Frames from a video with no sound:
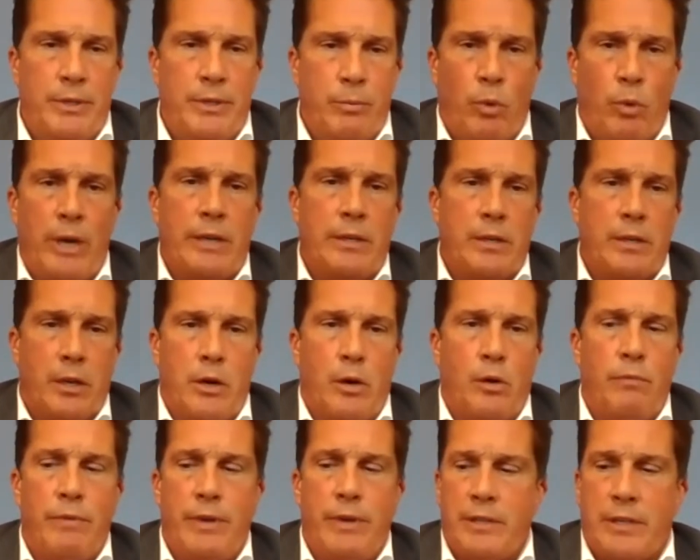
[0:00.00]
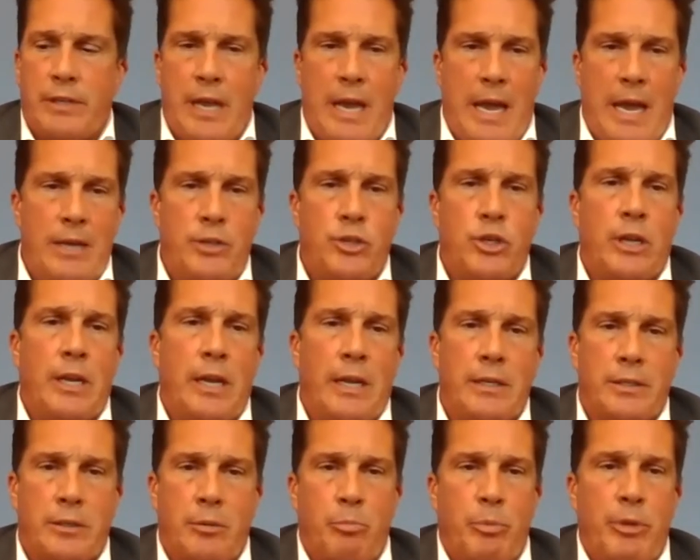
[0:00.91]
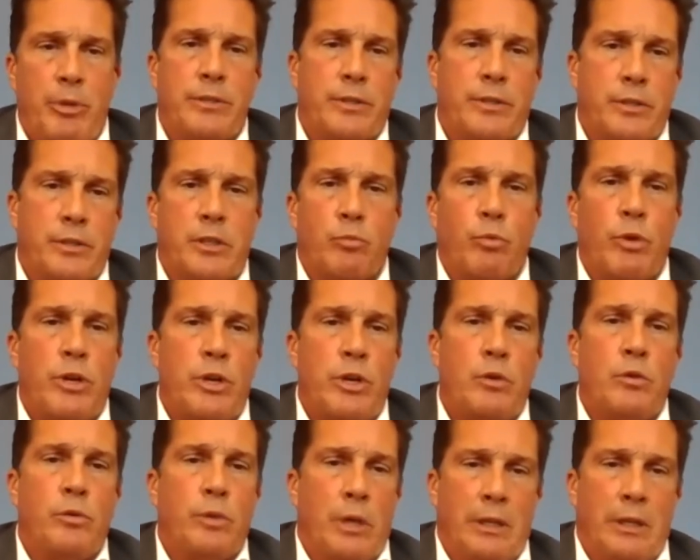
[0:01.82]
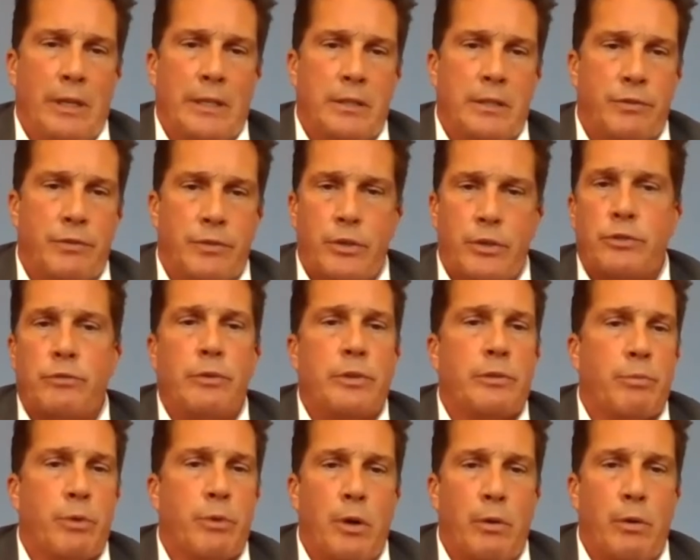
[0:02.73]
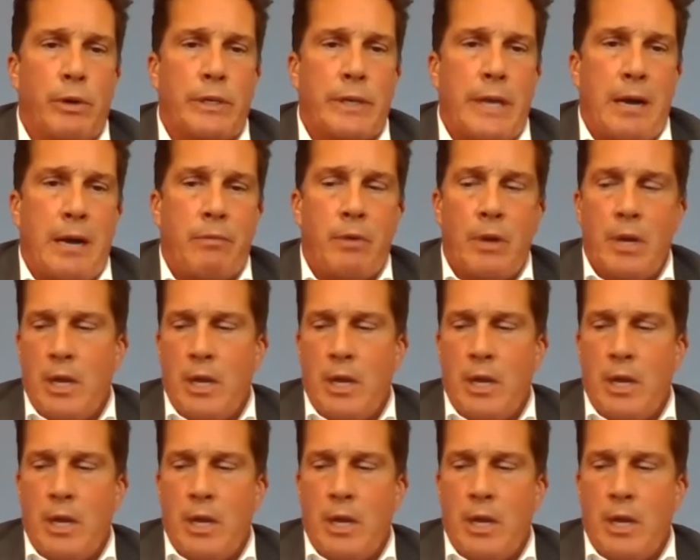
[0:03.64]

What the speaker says: went into COVID as a hedge against the business because we knew elective surgeries were going down.